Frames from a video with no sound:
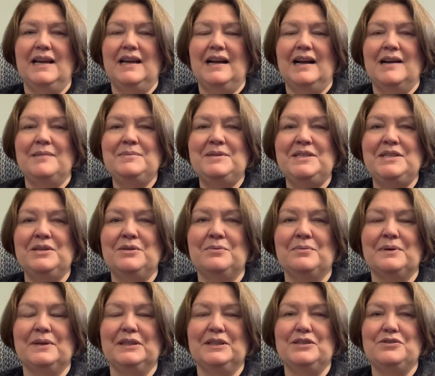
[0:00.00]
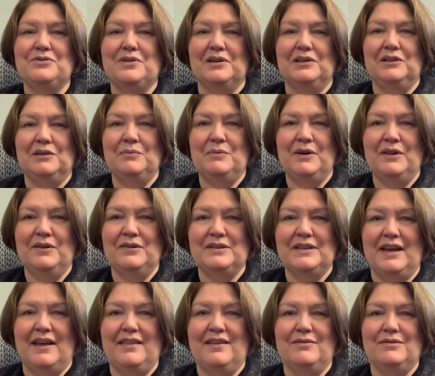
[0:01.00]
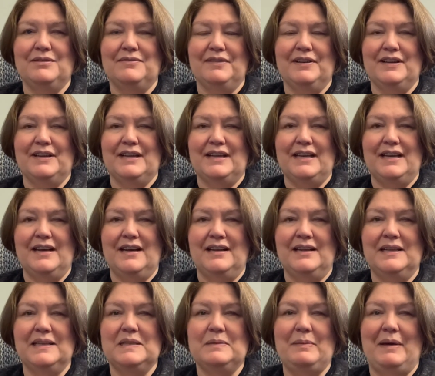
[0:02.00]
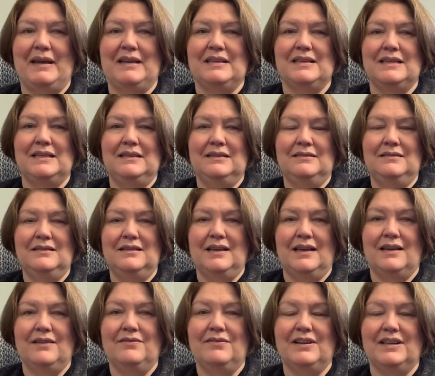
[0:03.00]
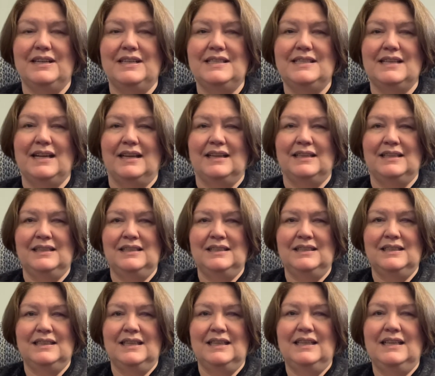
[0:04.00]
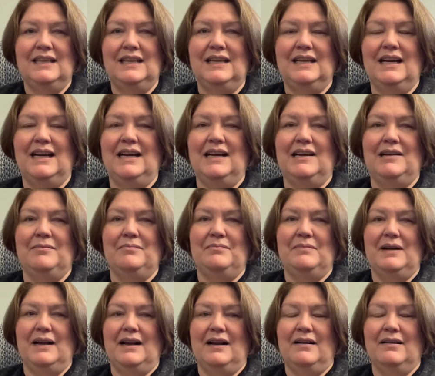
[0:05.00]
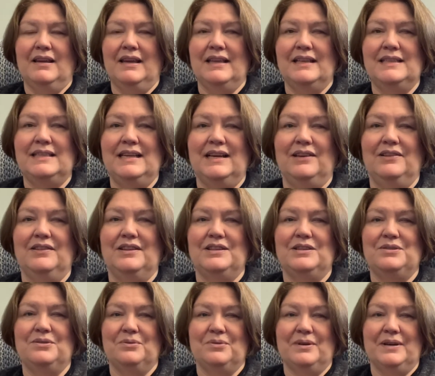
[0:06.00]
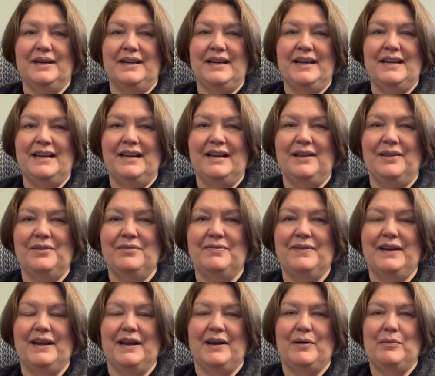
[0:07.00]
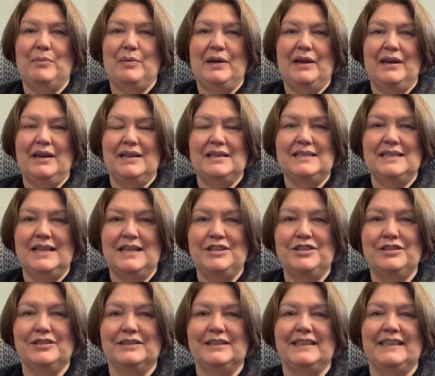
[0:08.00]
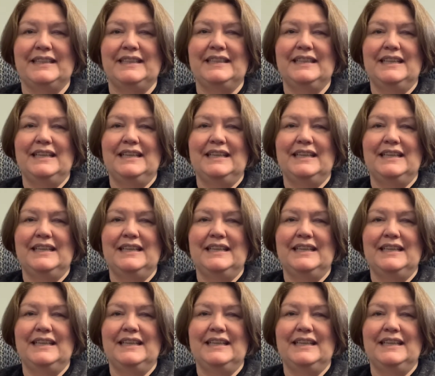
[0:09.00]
I'm still really struggling with her death. It was very unexpected and very sudden. I can tell the story in another video, but essentially,